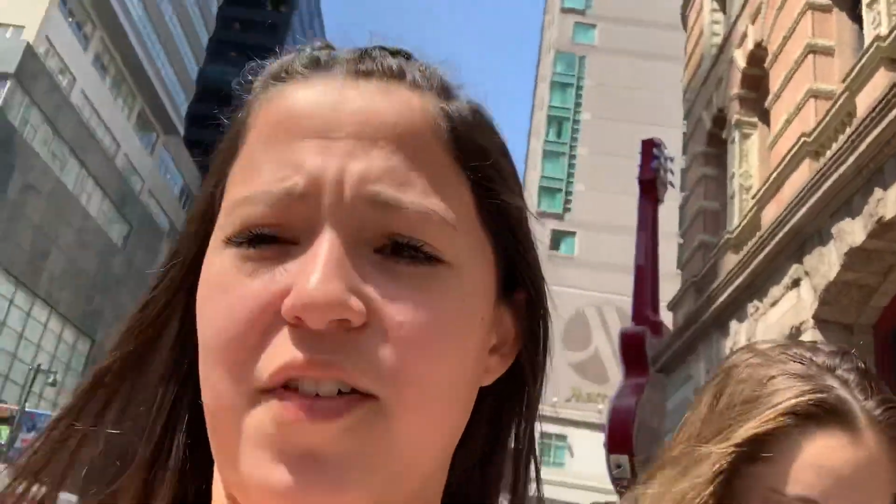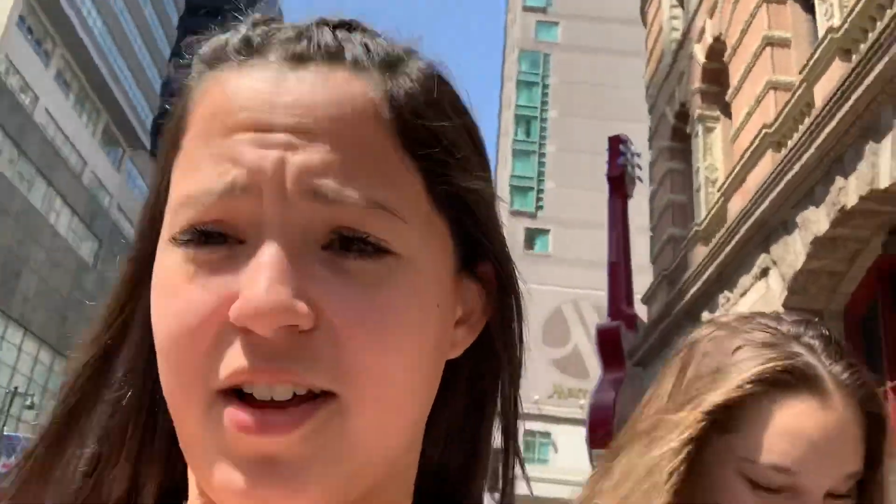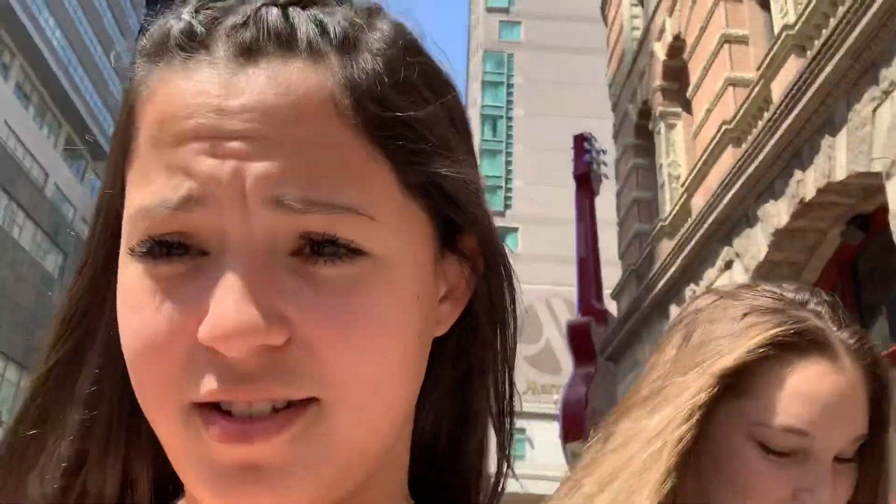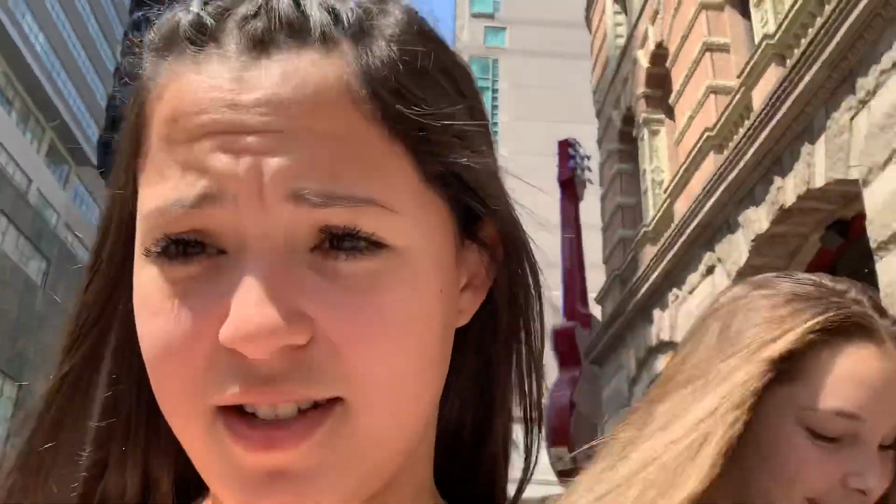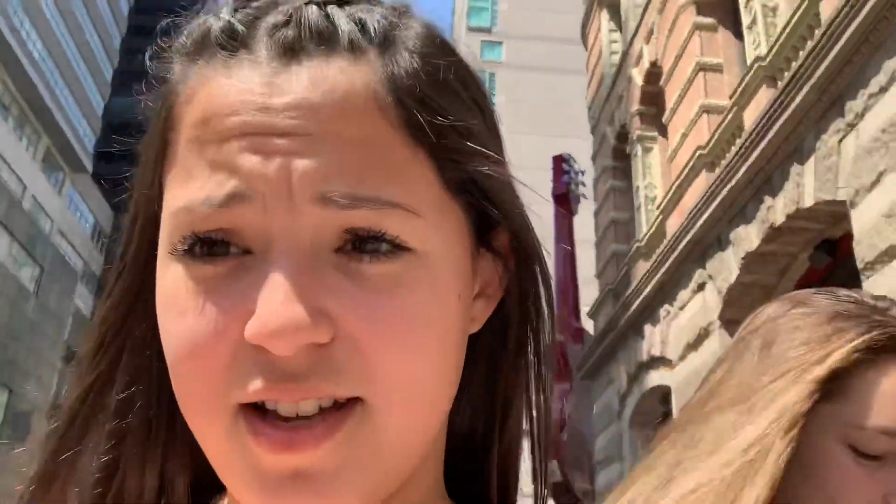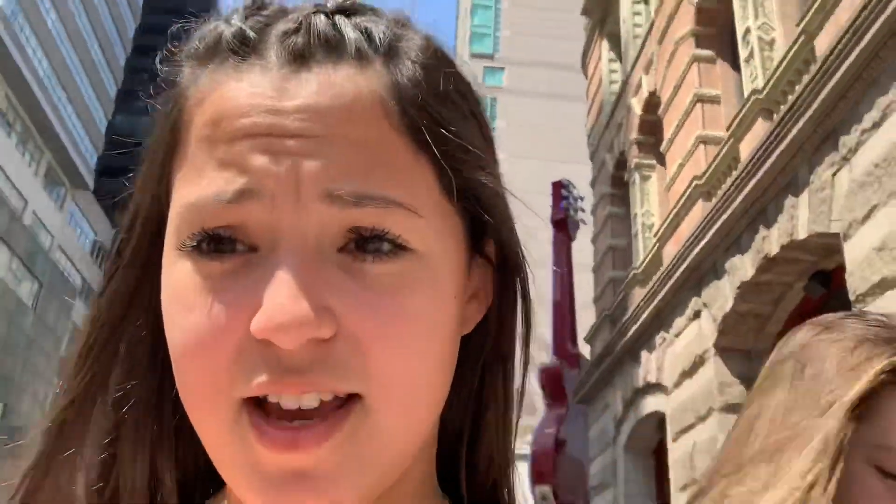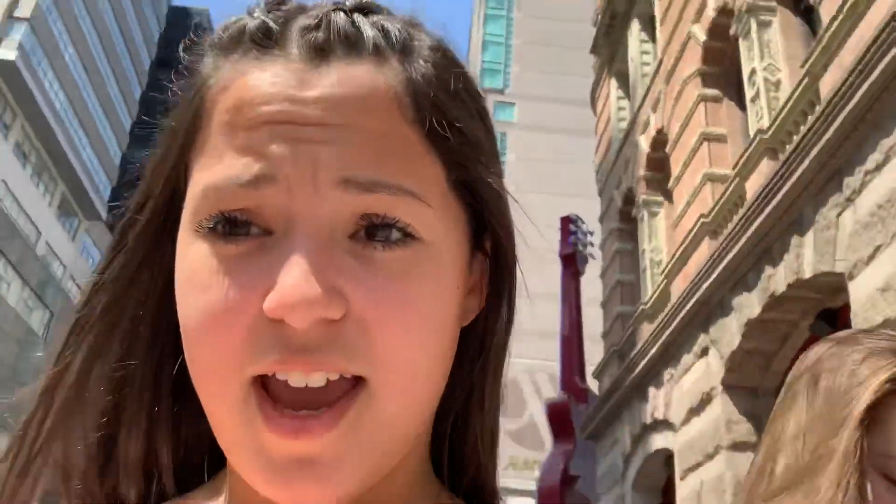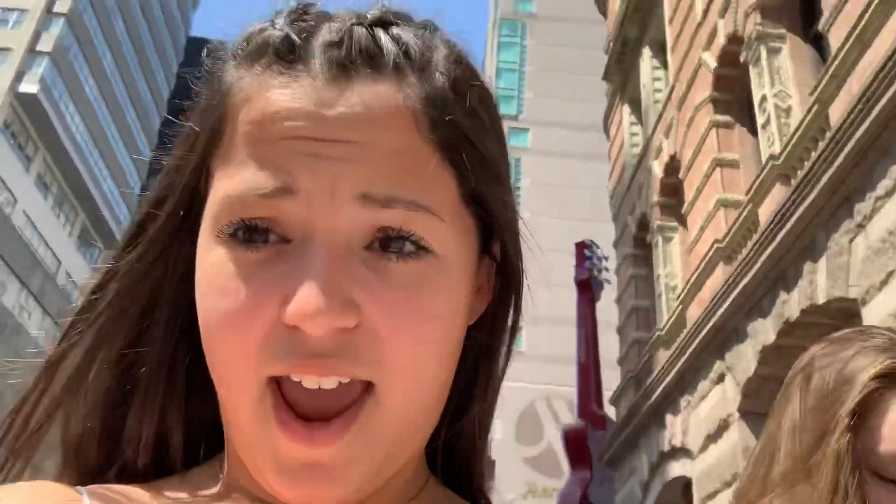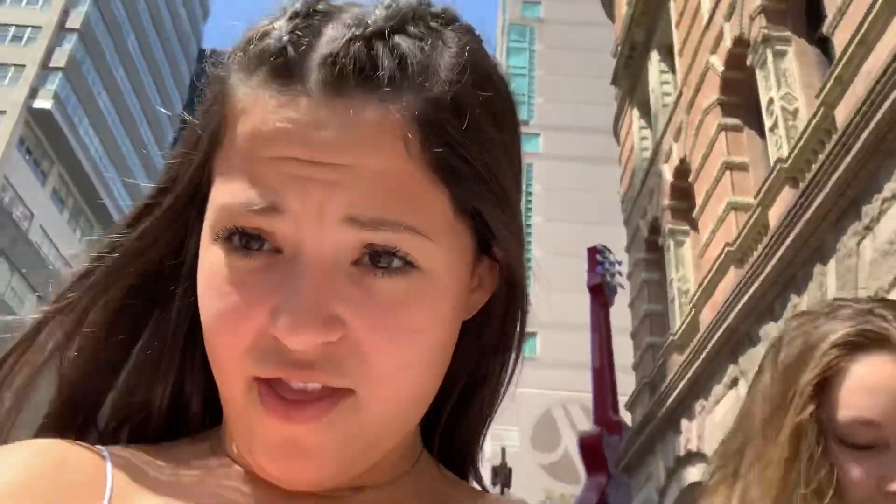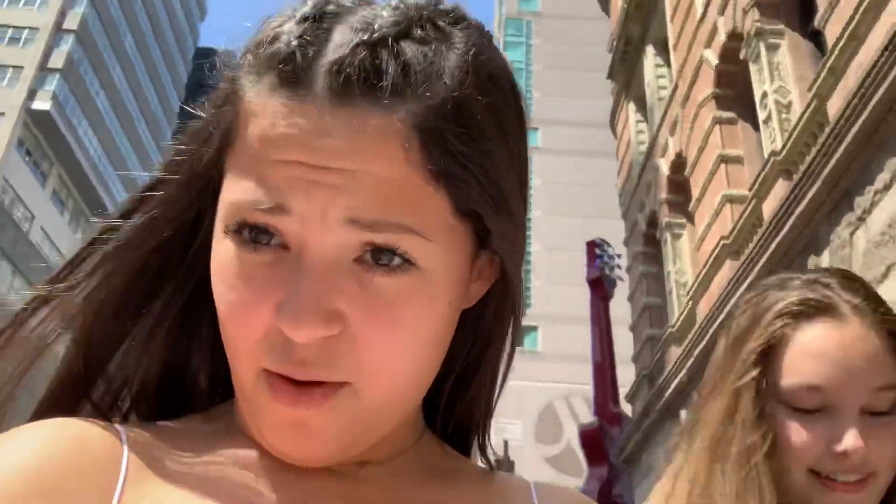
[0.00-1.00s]
fun.
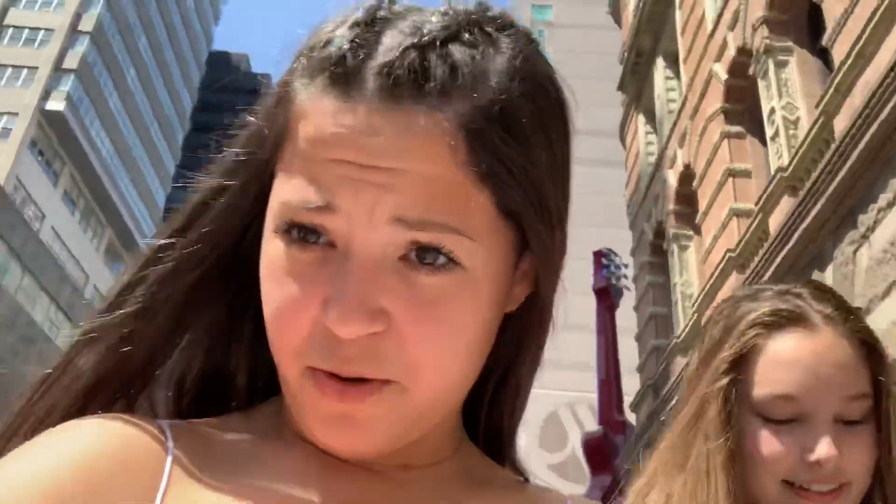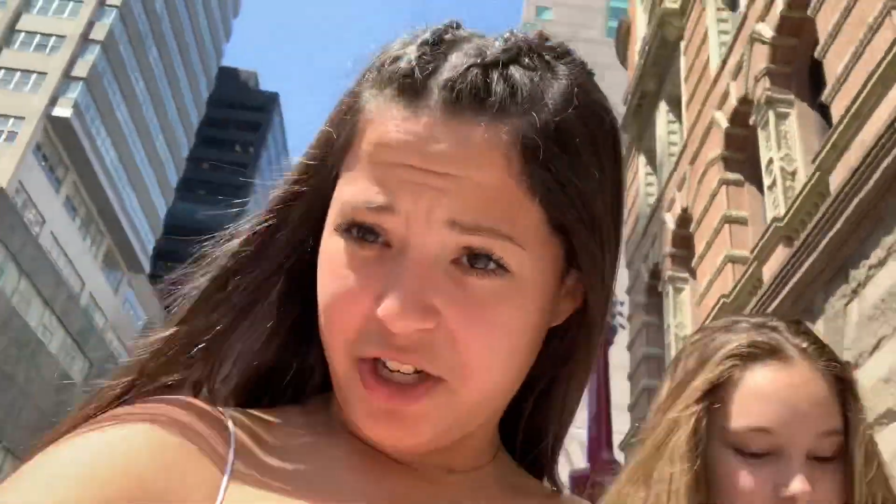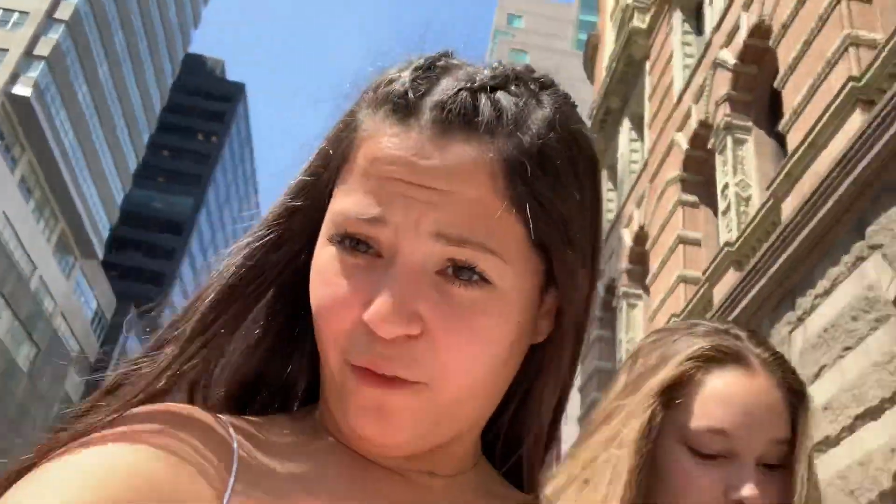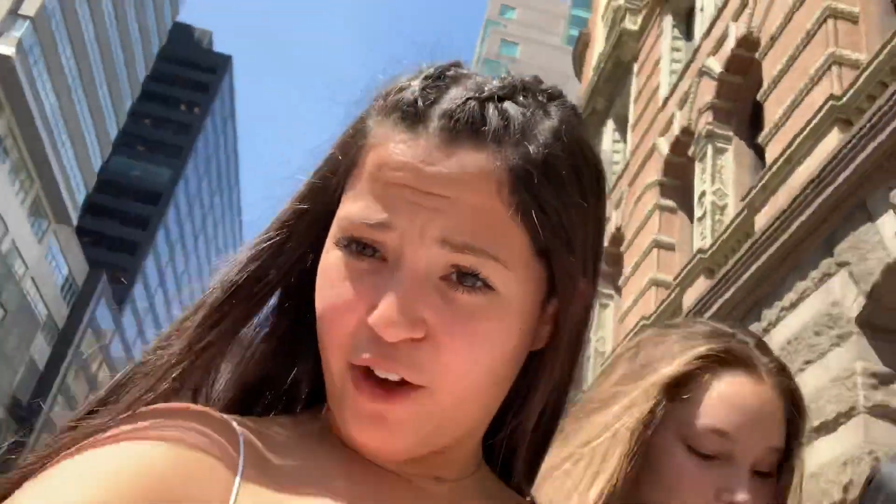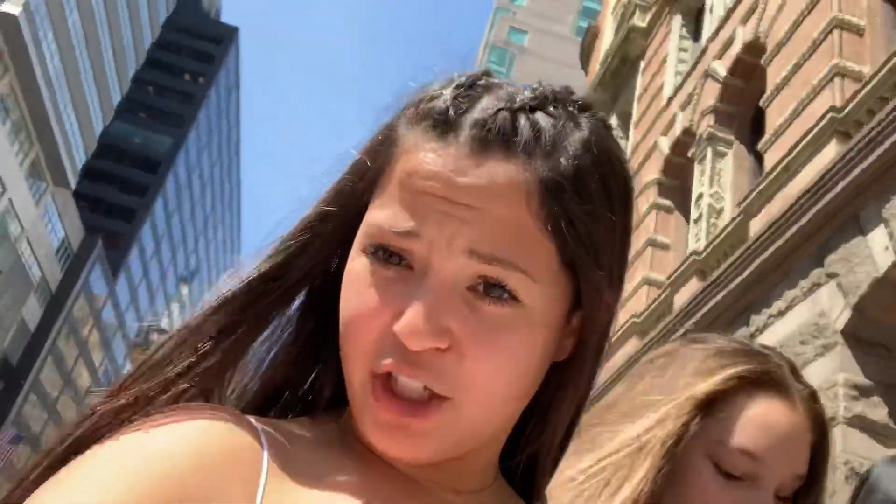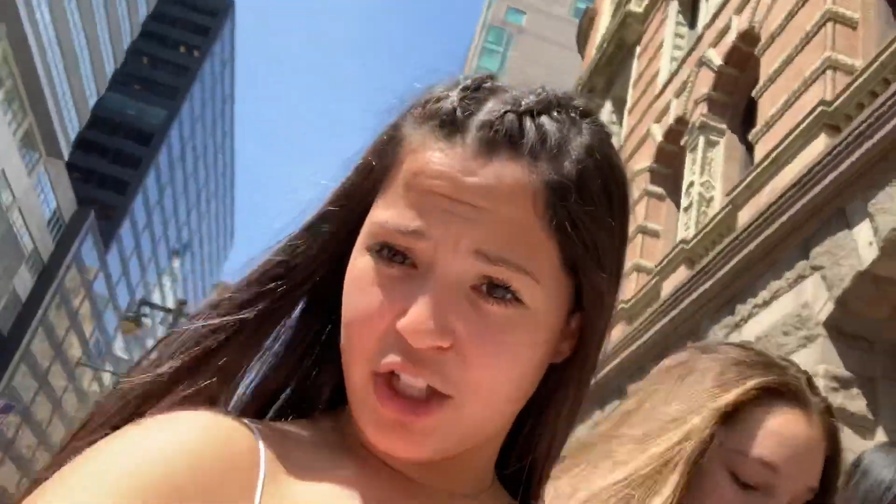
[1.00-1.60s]
And then we just finished